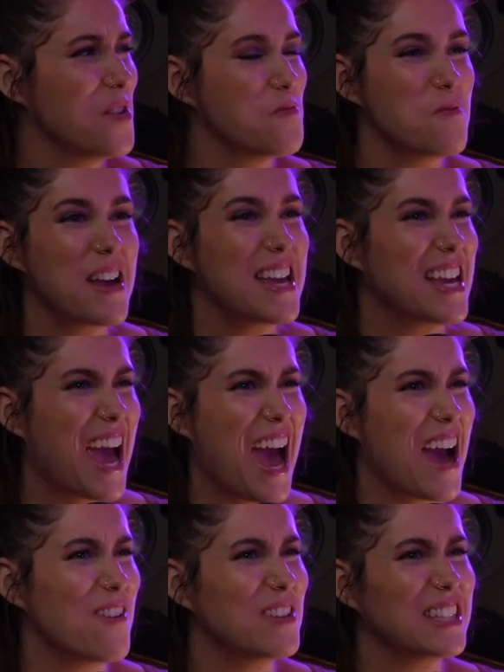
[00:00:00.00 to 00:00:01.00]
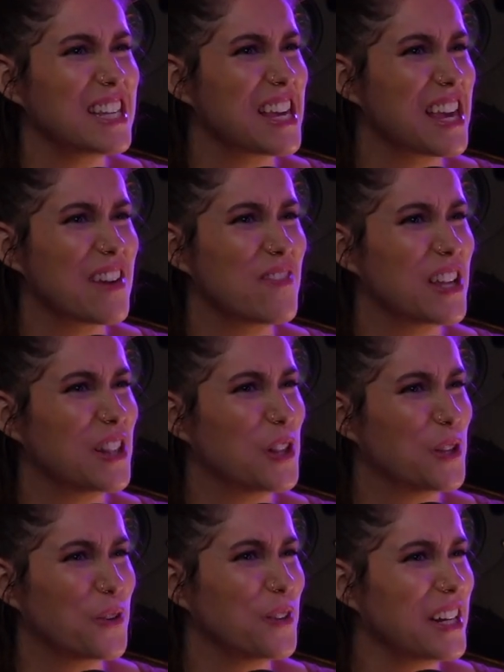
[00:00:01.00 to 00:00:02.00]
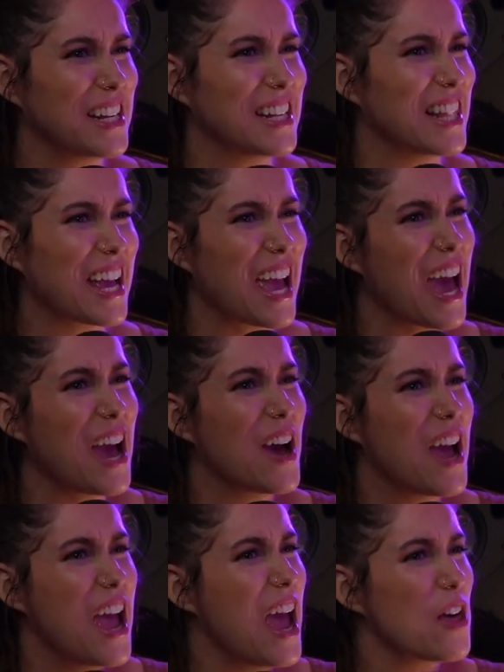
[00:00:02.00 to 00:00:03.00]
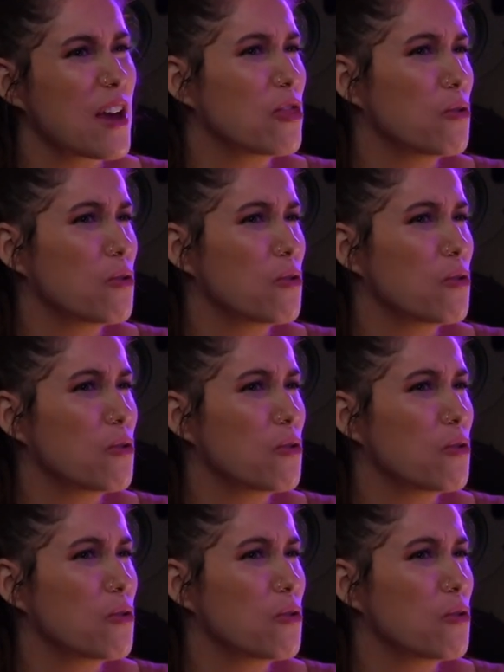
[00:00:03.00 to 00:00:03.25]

wait how is he even learning like how I mean, a uh,